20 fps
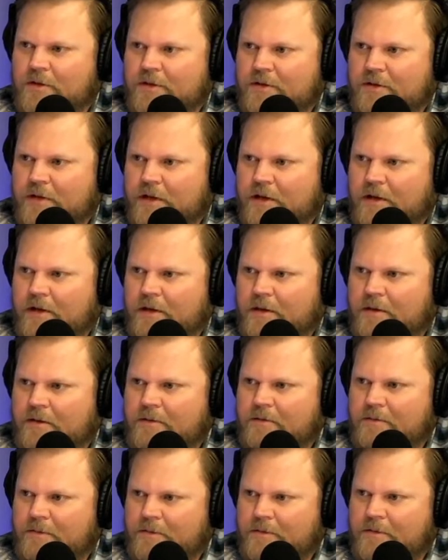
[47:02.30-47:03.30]
like a
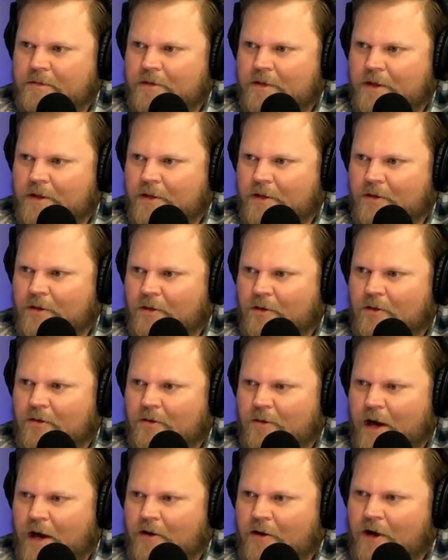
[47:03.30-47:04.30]
little
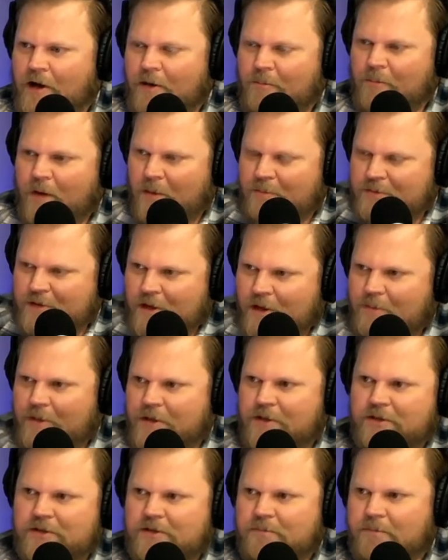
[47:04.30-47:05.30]
groundhog pops the, up the and
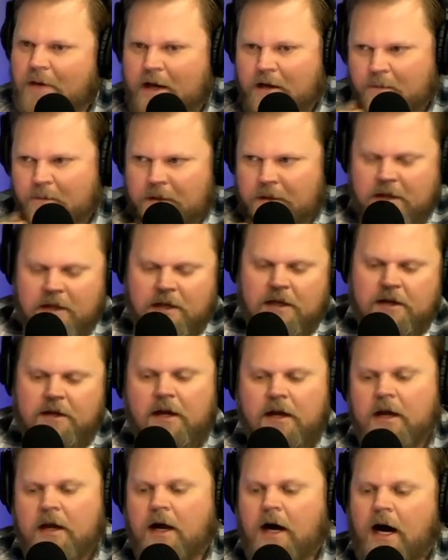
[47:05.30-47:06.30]
whack smack him in the head.
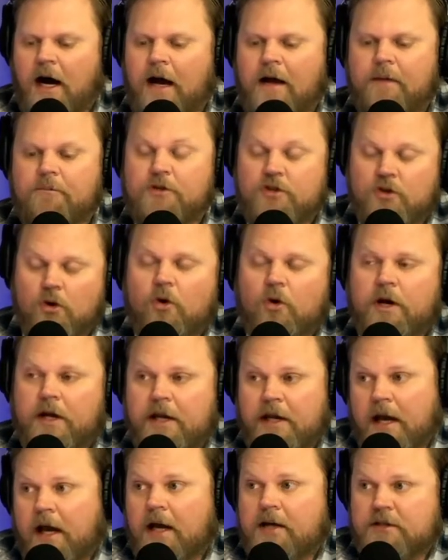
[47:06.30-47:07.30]
Uh, I'm sure
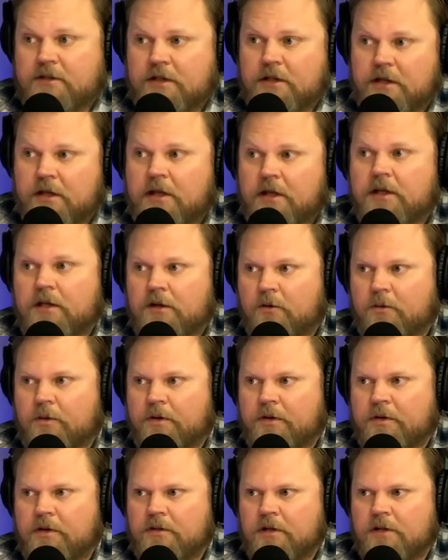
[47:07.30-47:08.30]
he actually did deal
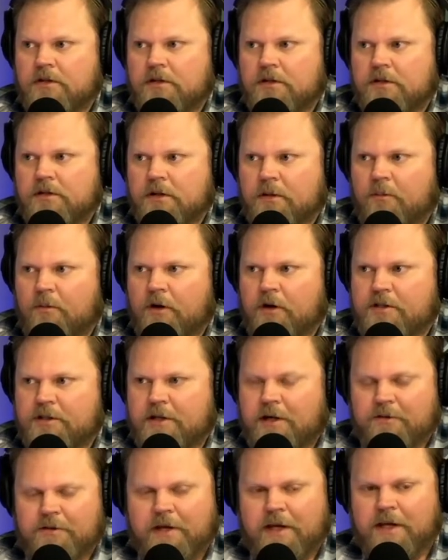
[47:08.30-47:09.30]
with injustice and oppression.
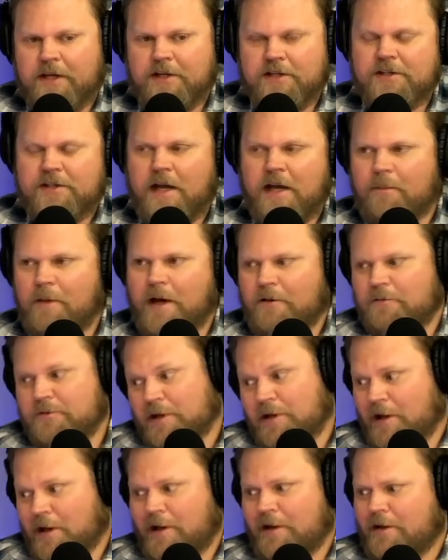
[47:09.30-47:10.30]
I don't uh, think uh-huh. he just sat back and was
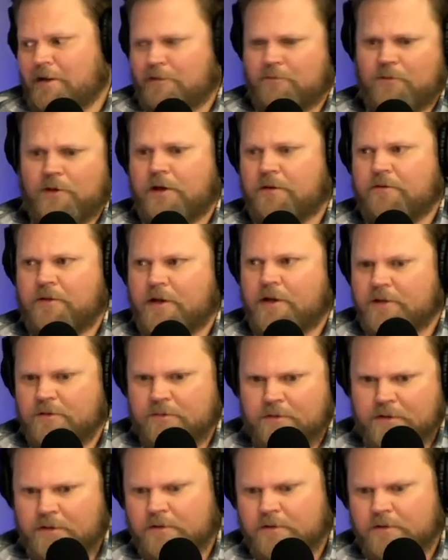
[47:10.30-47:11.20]
like, "Hey, hey whatever you guys want to do,